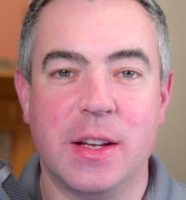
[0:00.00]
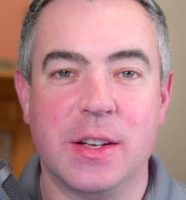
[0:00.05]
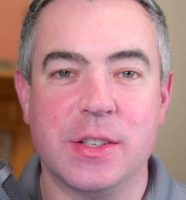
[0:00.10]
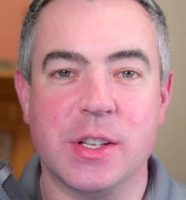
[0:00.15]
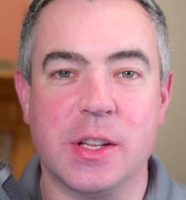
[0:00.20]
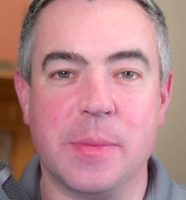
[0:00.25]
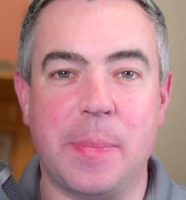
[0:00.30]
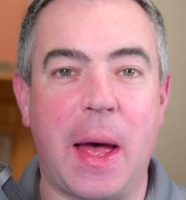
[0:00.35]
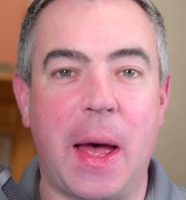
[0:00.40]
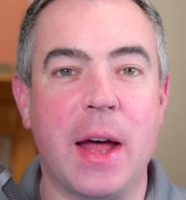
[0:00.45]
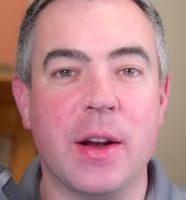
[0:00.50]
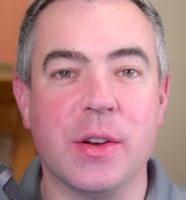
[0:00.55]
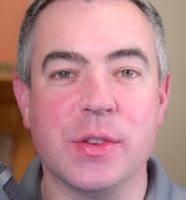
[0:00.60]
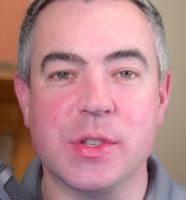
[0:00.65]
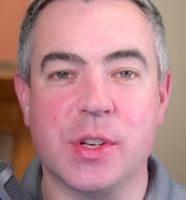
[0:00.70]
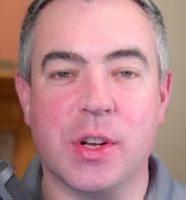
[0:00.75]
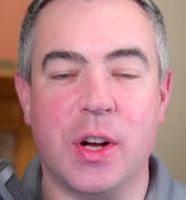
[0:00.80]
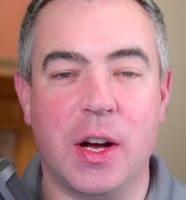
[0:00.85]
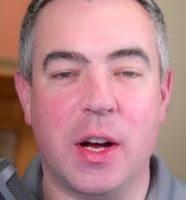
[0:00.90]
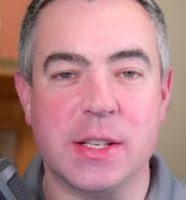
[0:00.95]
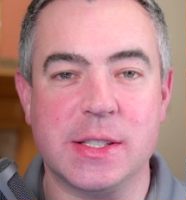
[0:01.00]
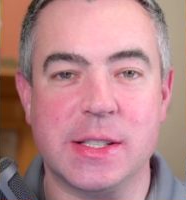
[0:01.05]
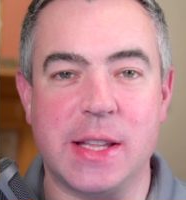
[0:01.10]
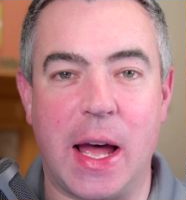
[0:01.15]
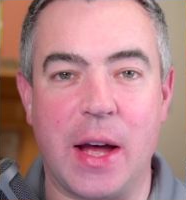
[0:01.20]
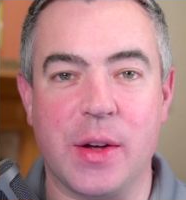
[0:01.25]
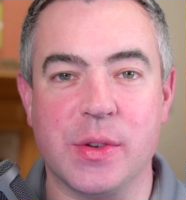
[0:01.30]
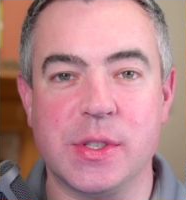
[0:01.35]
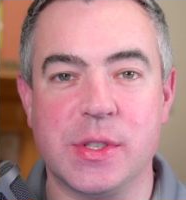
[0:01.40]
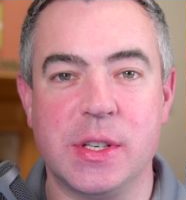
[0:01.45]
So the panels cost
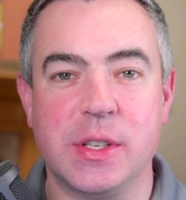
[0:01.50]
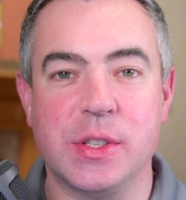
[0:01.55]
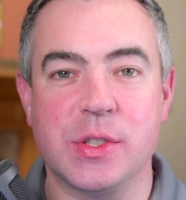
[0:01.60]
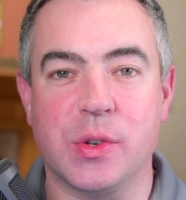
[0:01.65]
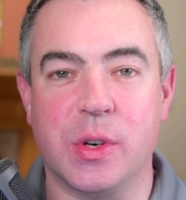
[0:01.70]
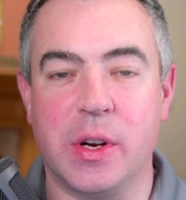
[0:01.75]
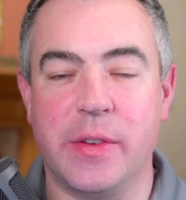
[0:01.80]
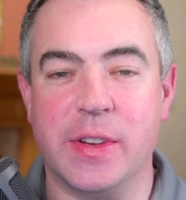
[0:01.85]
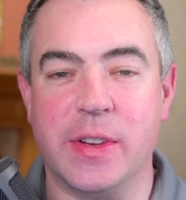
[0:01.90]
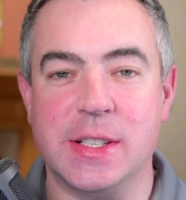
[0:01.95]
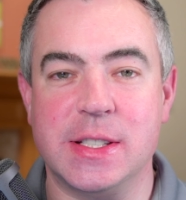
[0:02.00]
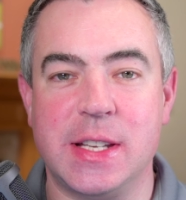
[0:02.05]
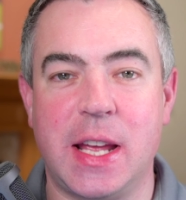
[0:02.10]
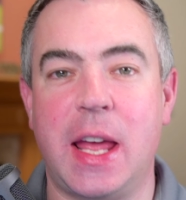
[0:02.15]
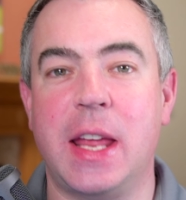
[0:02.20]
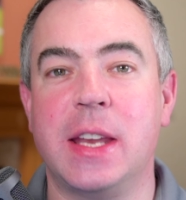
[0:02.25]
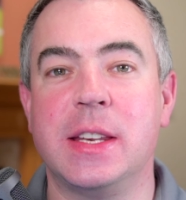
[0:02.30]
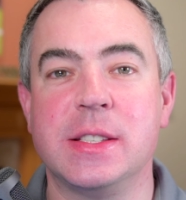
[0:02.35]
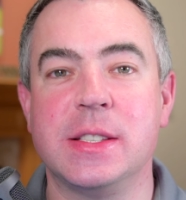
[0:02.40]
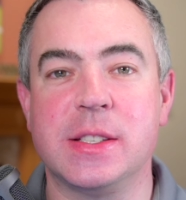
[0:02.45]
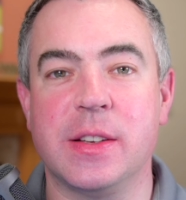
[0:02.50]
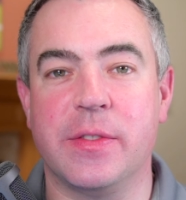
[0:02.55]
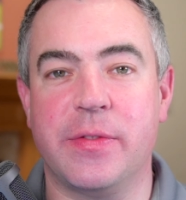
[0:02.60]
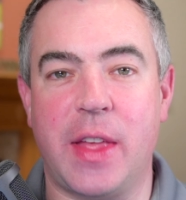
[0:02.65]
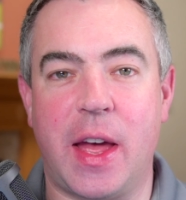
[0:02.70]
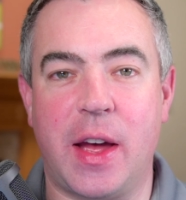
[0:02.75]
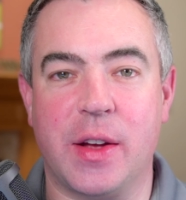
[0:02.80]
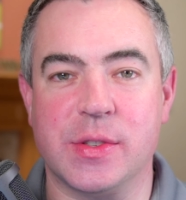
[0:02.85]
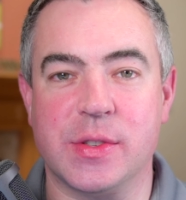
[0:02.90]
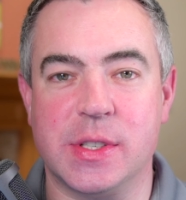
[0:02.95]
thousands or even tens of
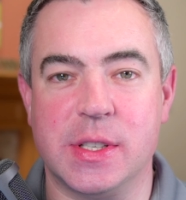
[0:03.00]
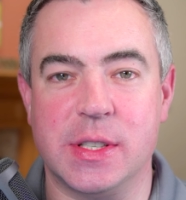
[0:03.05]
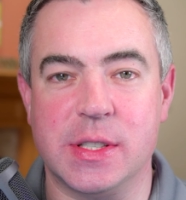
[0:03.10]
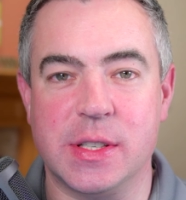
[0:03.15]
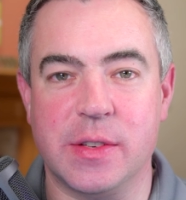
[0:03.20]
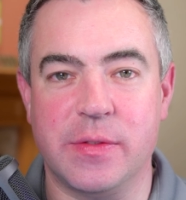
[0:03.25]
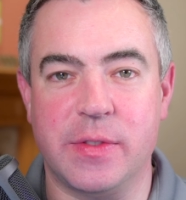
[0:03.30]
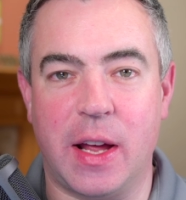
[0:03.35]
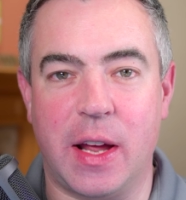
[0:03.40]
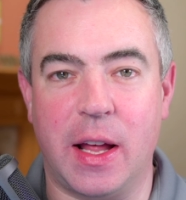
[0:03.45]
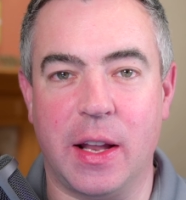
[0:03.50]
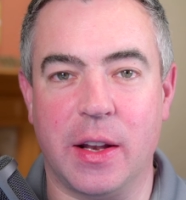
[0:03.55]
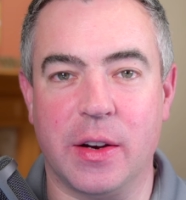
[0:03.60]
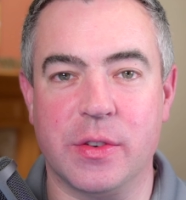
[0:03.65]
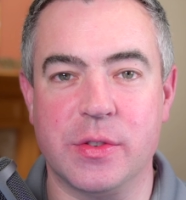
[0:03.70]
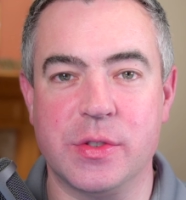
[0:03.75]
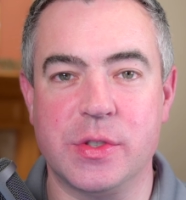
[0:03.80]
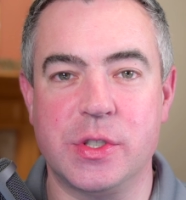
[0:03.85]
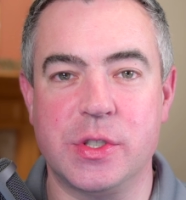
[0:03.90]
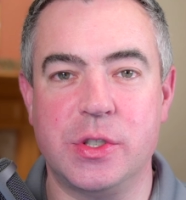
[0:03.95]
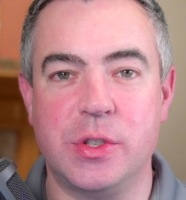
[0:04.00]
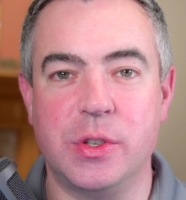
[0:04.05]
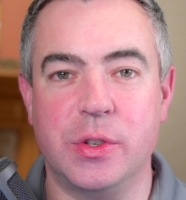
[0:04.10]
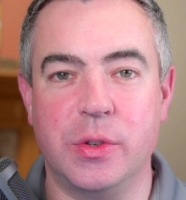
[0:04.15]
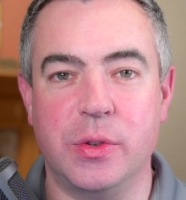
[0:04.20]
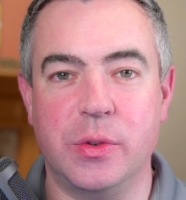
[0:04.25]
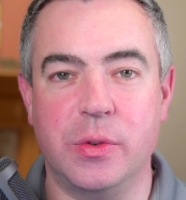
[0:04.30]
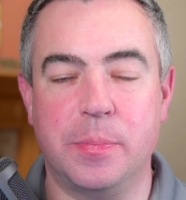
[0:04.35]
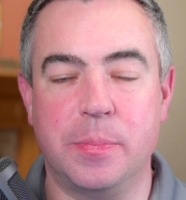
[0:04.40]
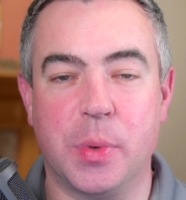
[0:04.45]
thousands of dollars
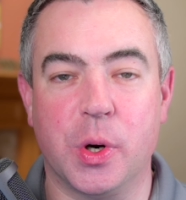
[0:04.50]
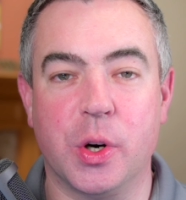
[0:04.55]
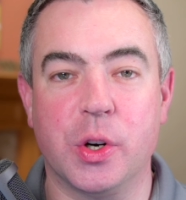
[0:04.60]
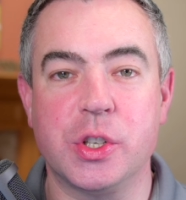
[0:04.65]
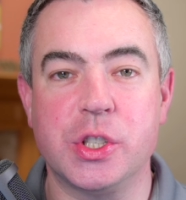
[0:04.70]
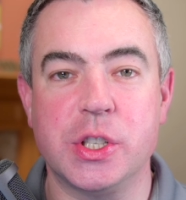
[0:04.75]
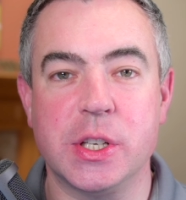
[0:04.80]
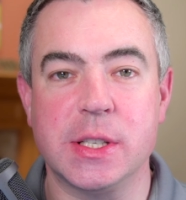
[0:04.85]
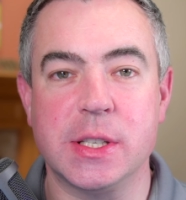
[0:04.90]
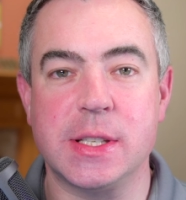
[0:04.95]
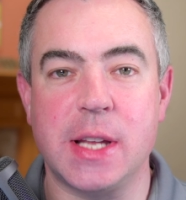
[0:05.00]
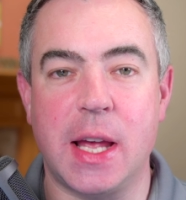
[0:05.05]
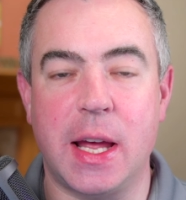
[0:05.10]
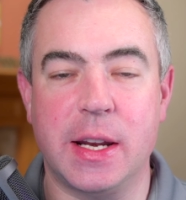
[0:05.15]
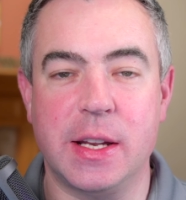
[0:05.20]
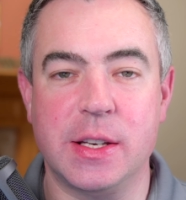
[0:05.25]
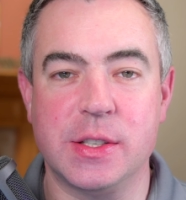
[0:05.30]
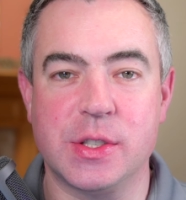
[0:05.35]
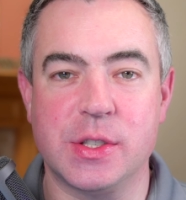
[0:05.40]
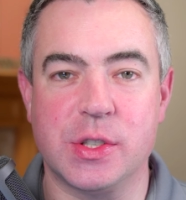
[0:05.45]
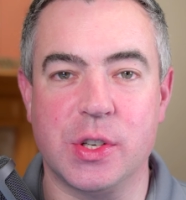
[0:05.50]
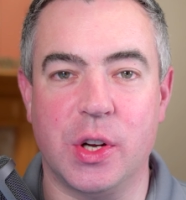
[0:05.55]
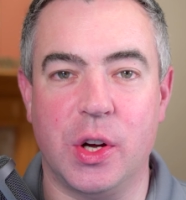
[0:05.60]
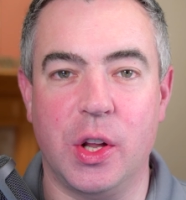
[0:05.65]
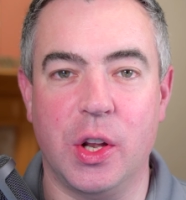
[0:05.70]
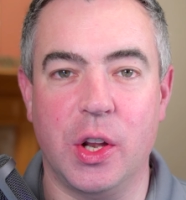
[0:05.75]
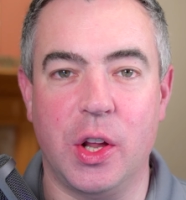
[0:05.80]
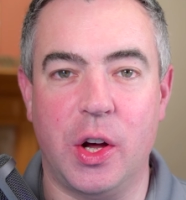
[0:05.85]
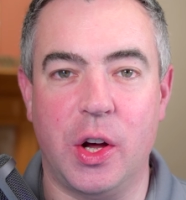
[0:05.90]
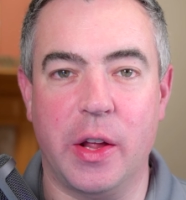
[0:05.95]
to purchase and
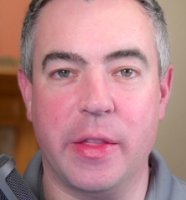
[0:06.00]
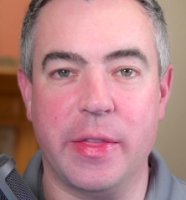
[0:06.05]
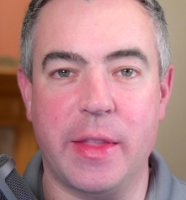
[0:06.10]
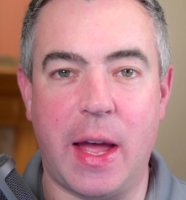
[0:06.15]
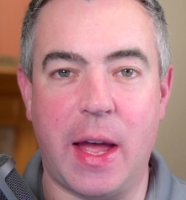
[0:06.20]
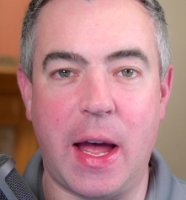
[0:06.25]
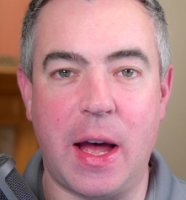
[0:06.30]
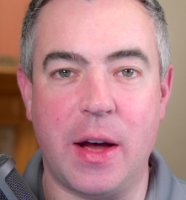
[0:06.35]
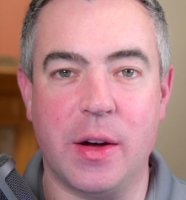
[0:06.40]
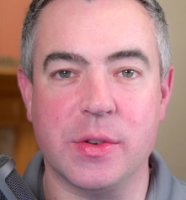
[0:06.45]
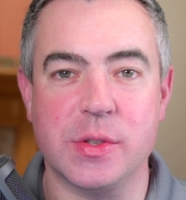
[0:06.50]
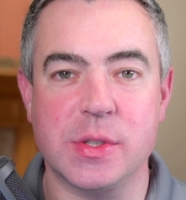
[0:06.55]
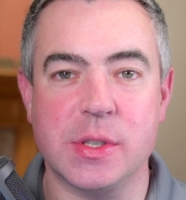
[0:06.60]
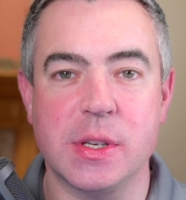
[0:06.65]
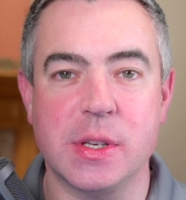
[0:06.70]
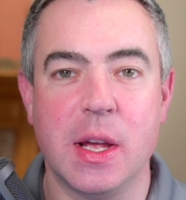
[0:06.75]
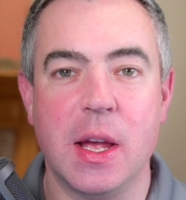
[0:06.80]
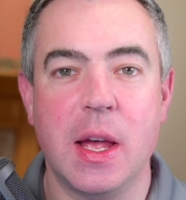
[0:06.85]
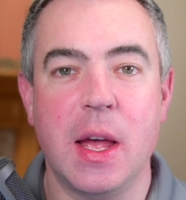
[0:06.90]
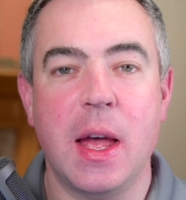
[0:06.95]
install on the house.